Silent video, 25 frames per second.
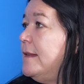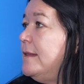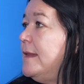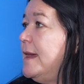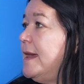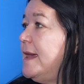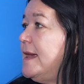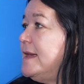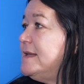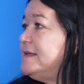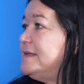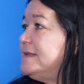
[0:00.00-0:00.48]

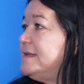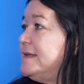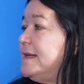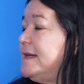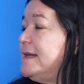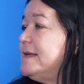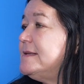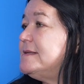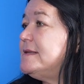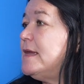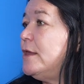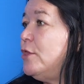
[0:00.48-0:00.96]

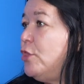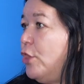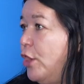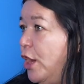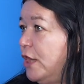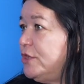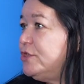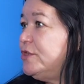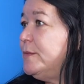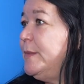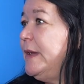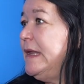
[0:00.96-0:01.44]
there's a
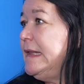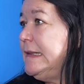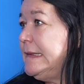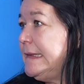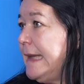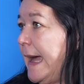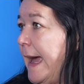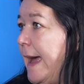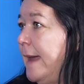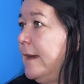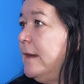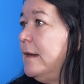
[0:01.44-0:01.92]
lot to be
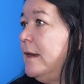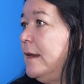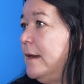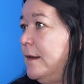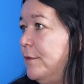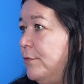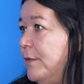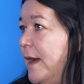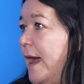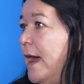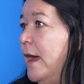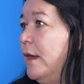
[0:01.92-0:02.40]
done
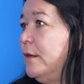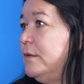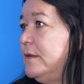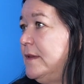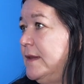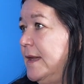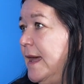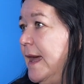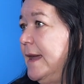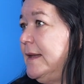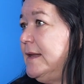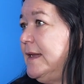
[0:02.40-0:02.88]
around
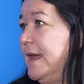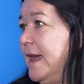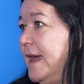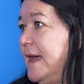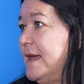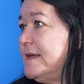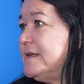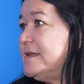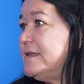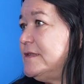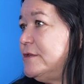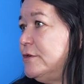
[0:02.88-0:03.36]
that
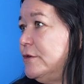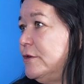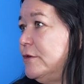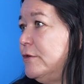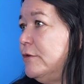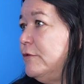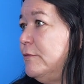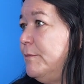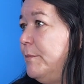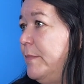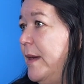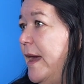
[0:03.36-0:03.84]
gas
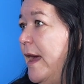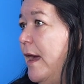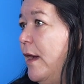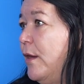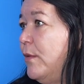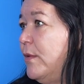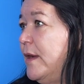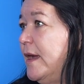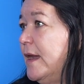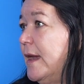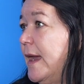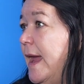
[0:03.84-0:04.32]
to
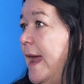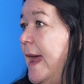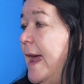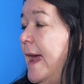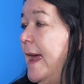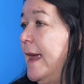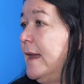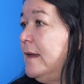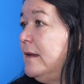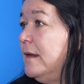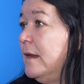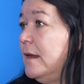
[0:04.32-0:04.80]
power.
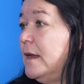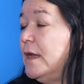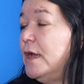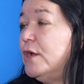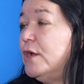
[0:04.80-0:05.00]
And